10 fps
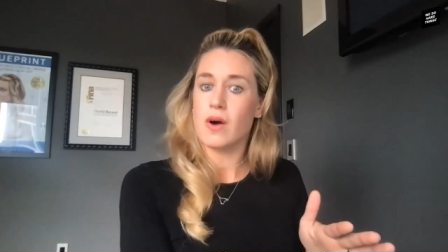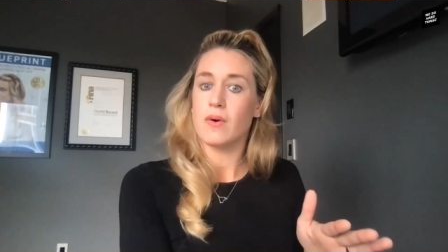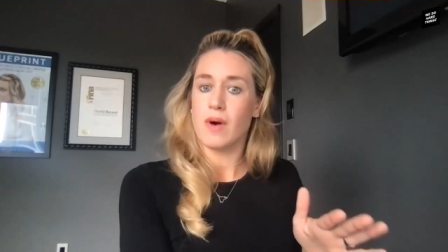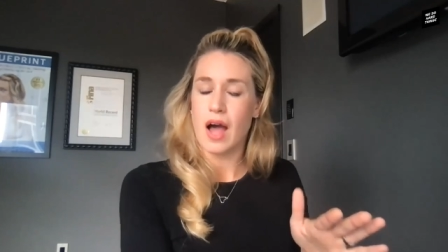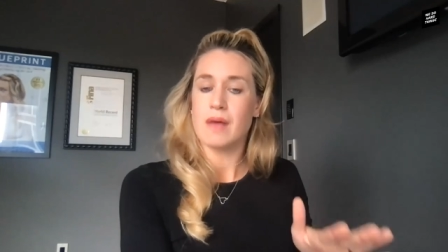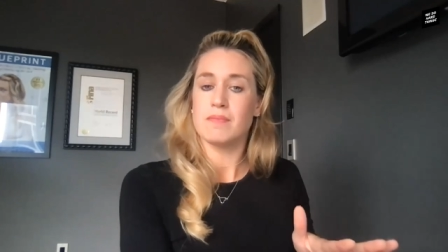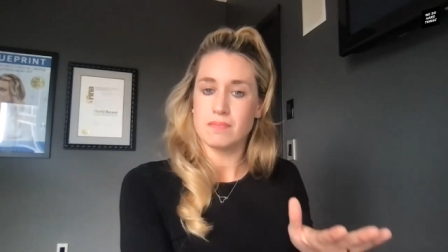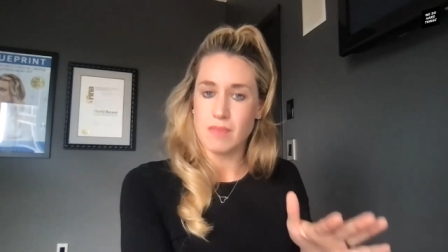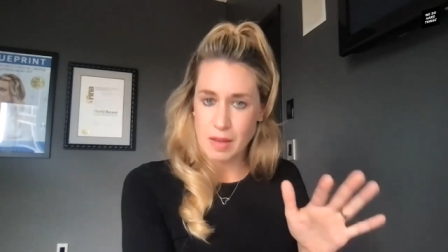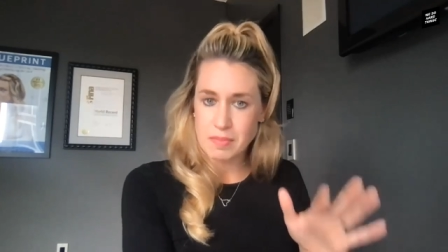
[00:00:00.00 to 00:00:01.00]
no,
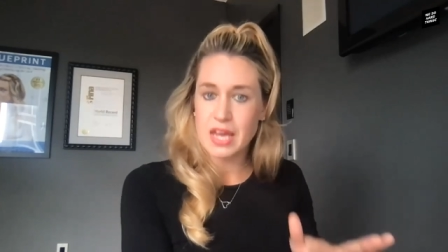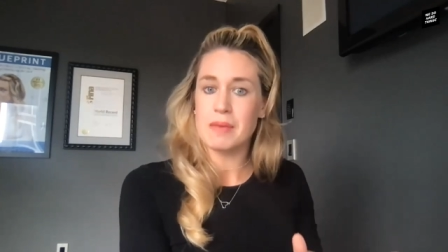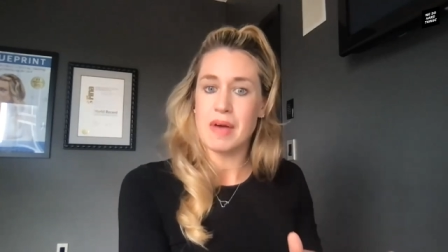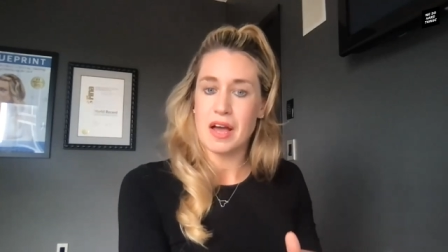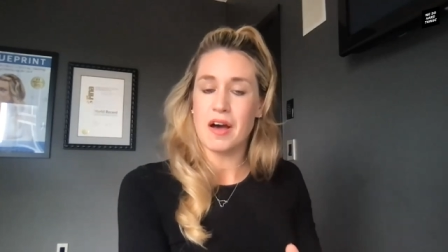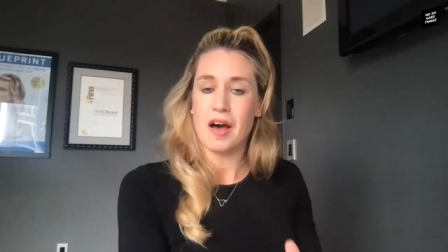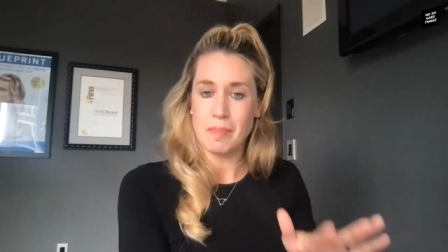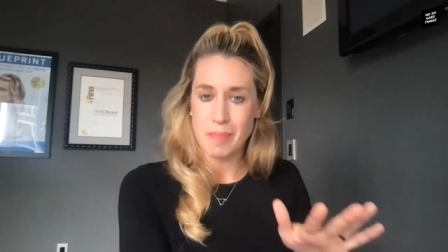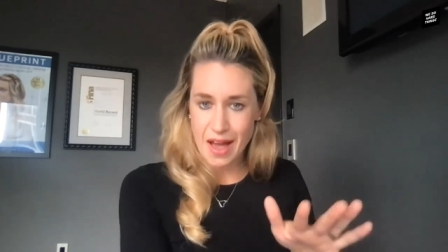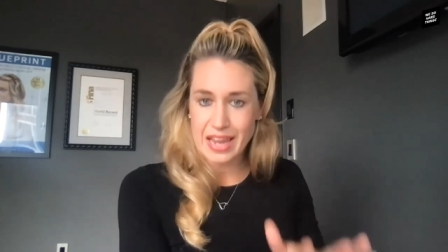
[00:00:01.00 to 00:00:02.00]
I'm I'm getting back
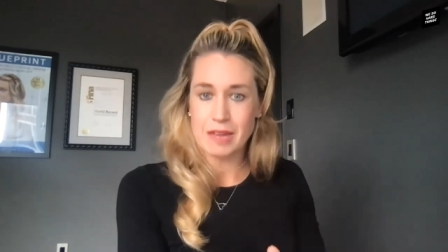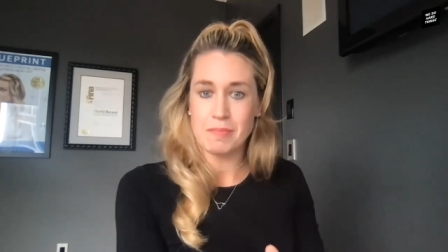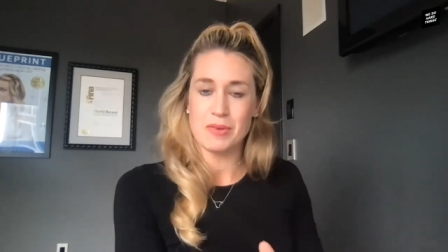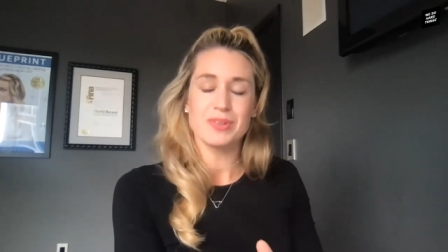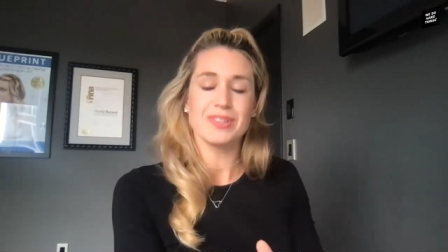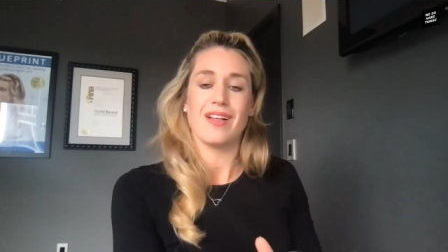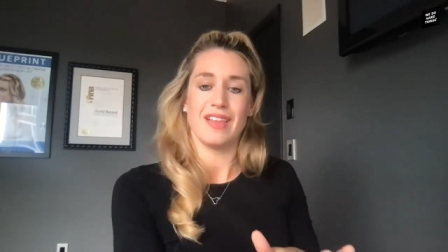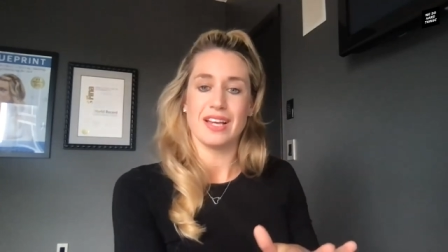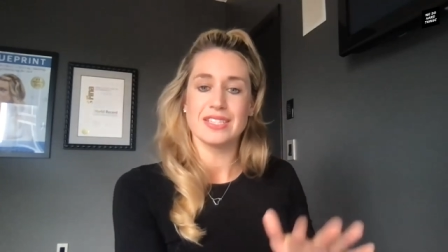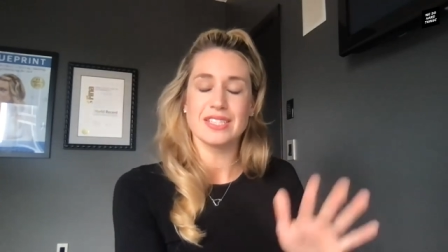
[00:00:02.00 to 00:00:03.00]
up. I can be
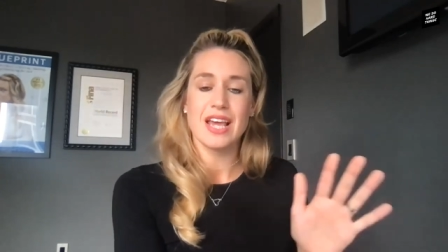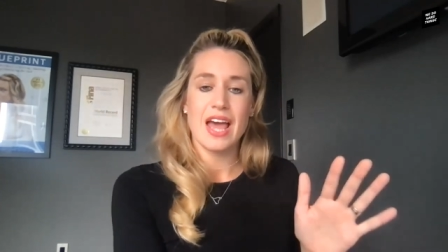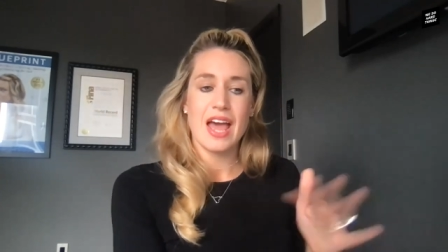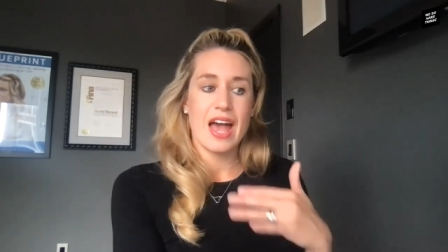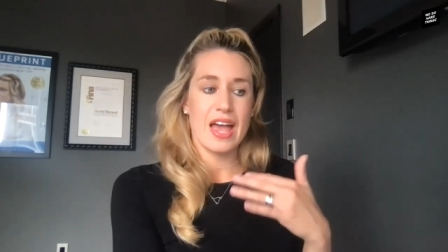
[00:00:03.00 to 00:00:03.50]
relentless.